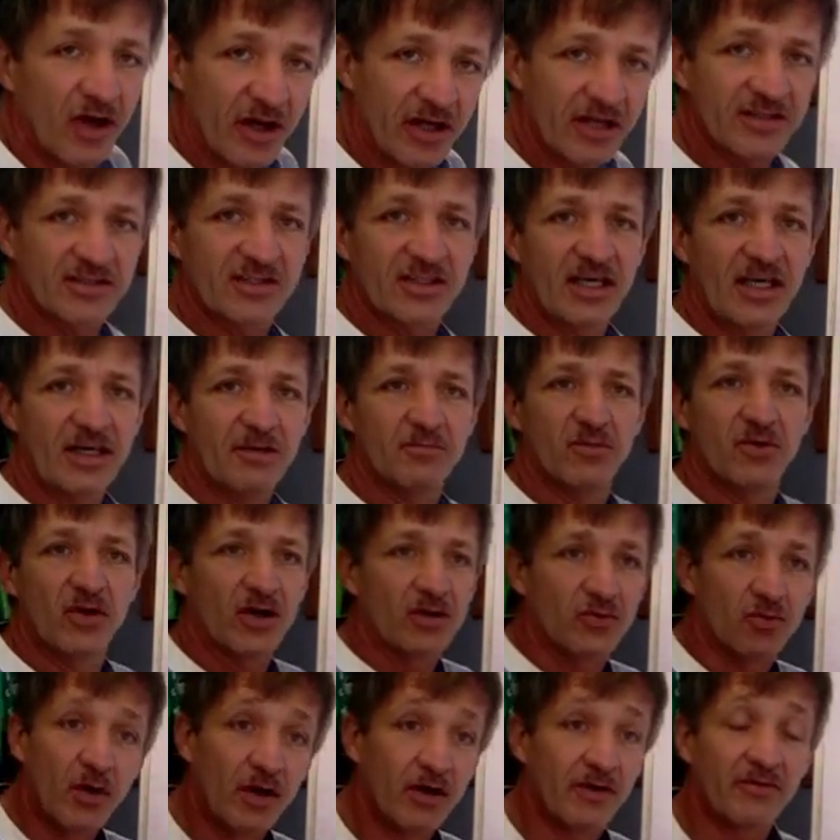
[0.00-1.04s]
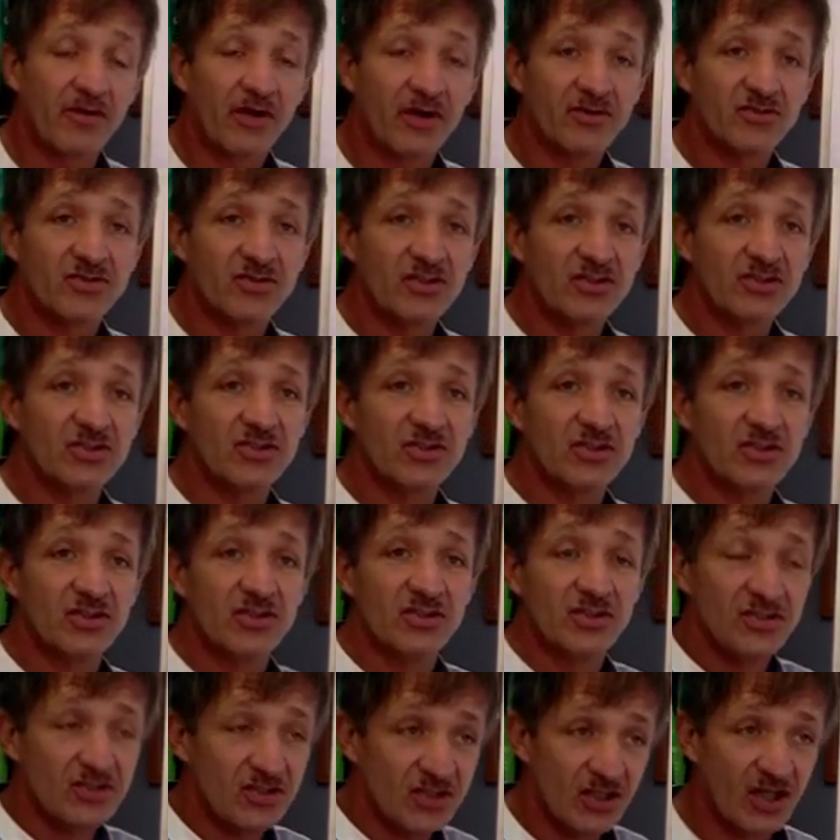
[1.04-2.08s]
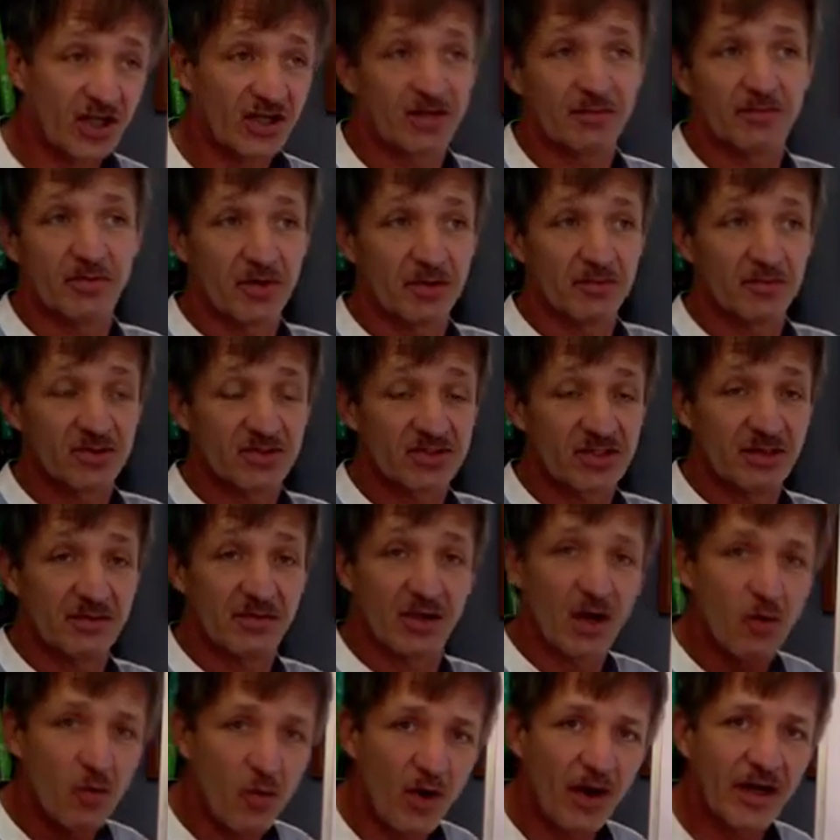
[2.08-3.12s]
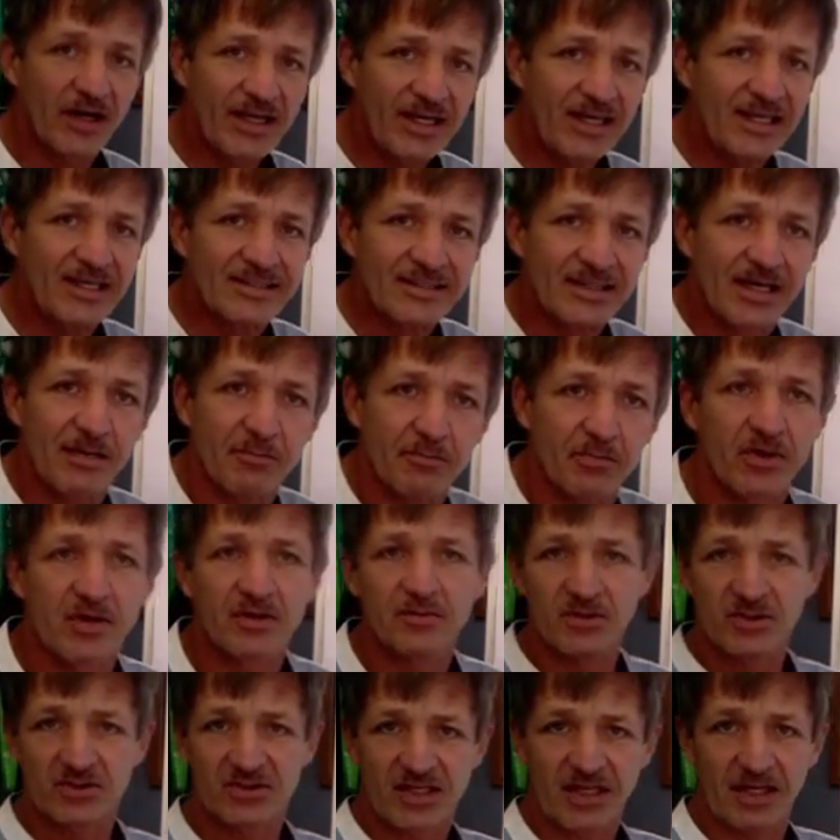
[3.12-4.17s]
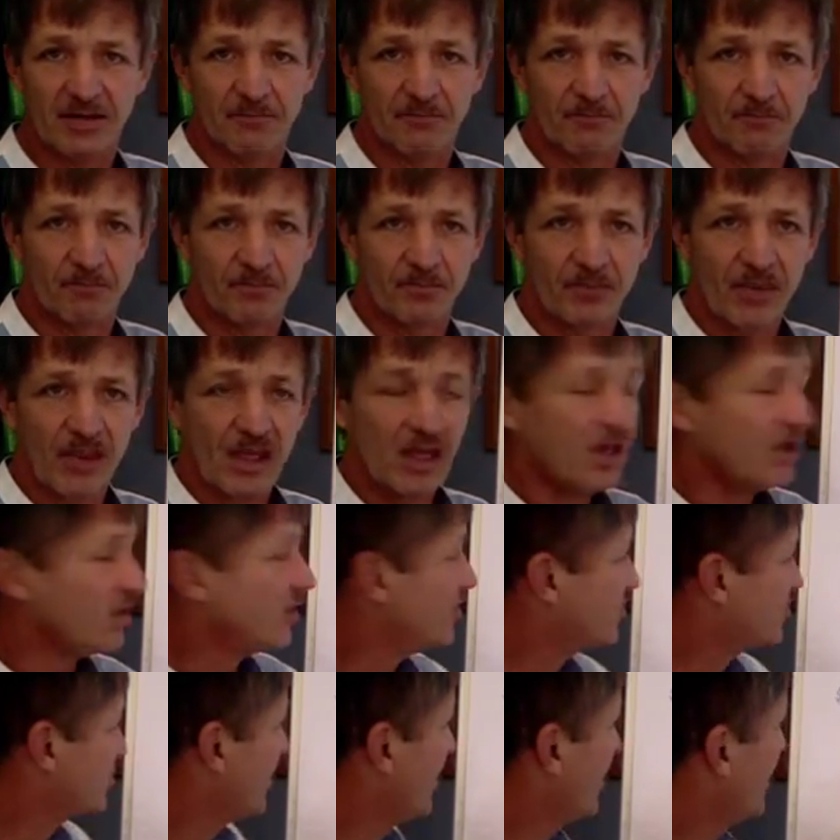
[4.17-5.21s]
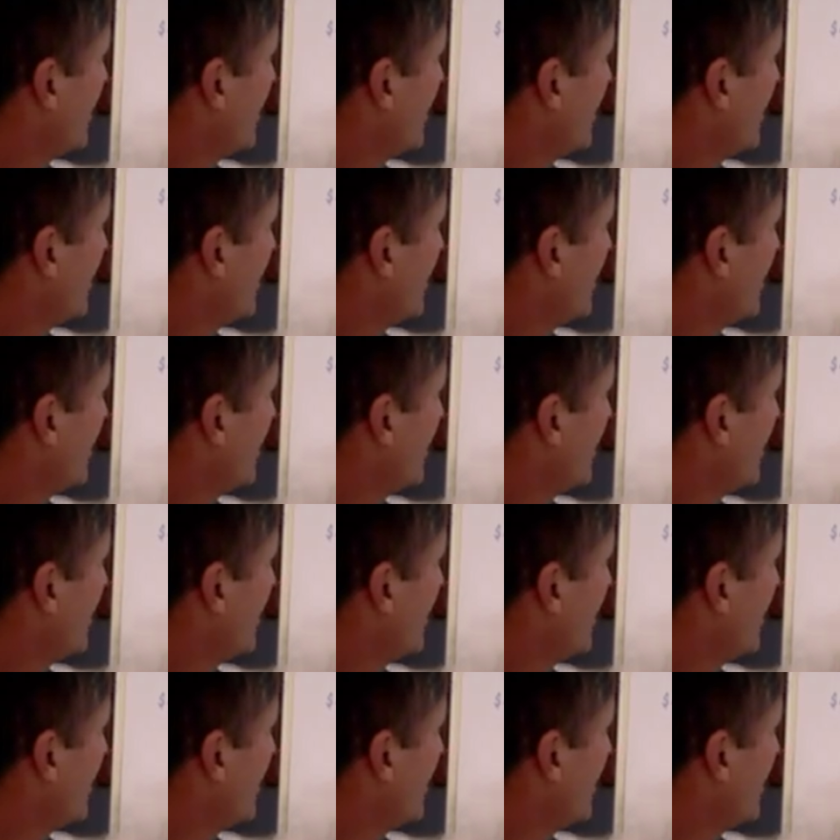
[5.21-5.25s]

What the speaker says: not a scheme, not one of those things, not a pyramid scheme. Now, what is a pyramid scheme? You